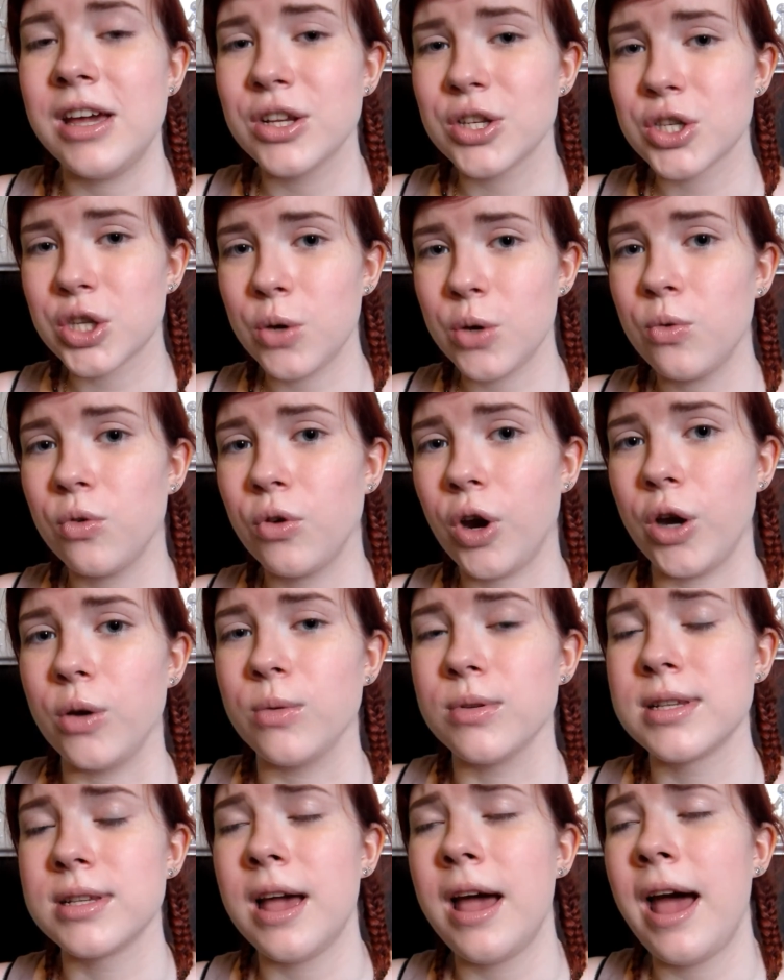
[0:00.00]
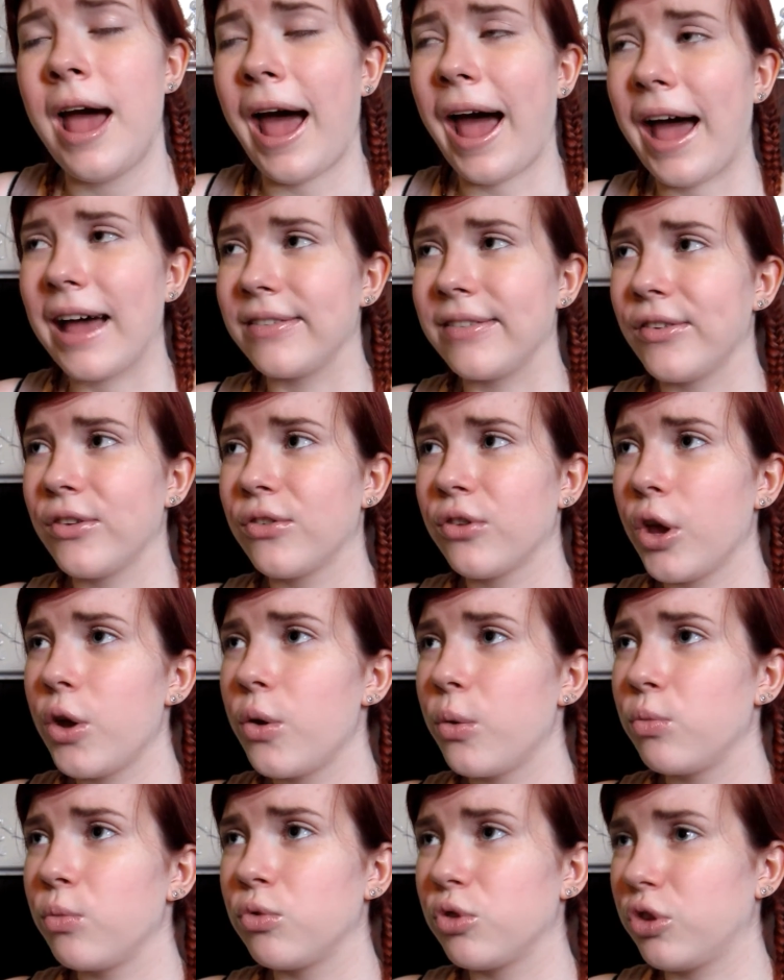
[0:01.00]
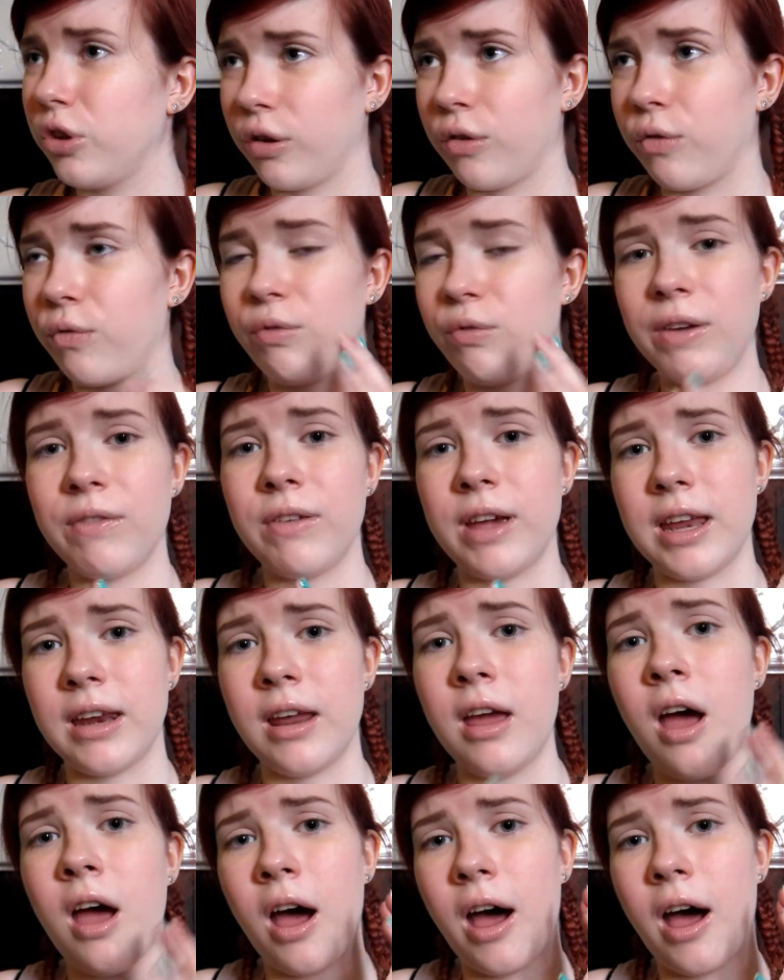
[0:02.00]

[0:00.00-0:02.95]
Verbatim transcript: so gross, and so just vivid.